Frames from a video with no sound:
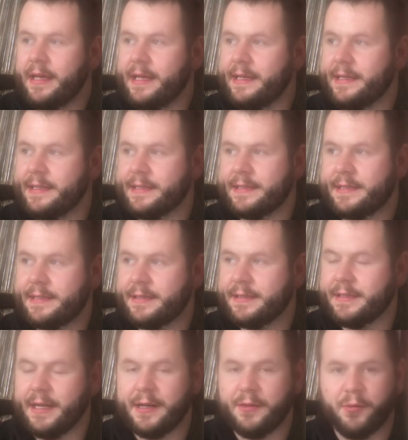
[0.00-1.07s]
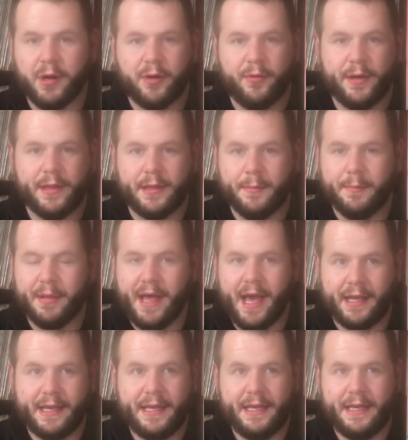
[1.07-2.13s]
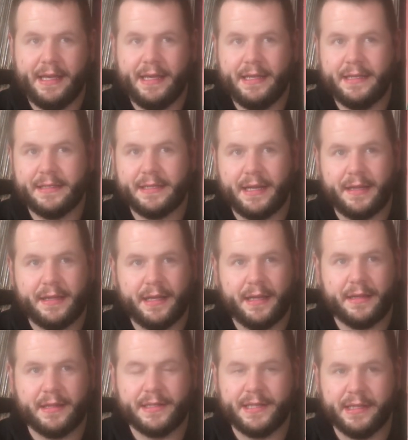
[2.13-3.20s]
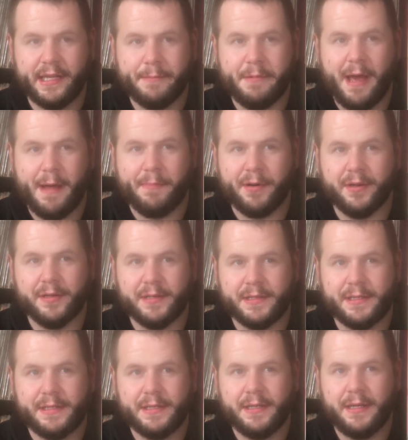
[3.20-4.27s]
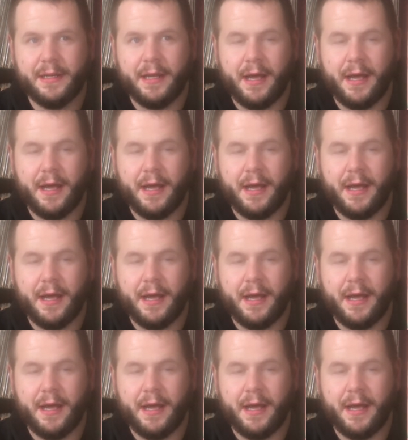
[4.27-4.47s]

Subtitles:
He's done work with the Black Keys, I think the Chili Peppers,